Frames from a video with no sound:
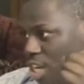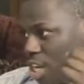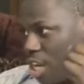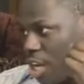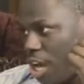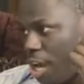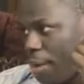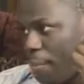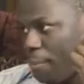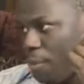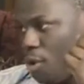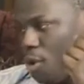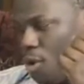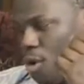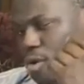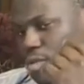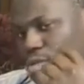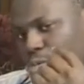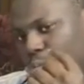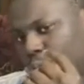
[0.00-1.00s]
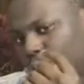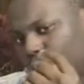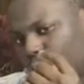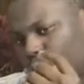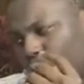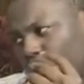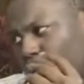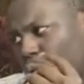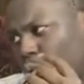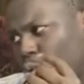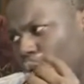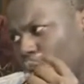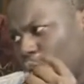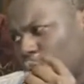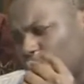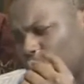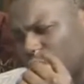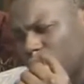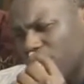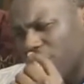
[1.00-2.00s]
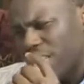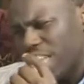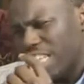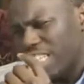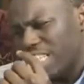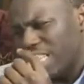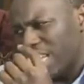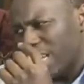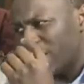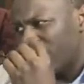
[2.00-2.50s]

but what was it that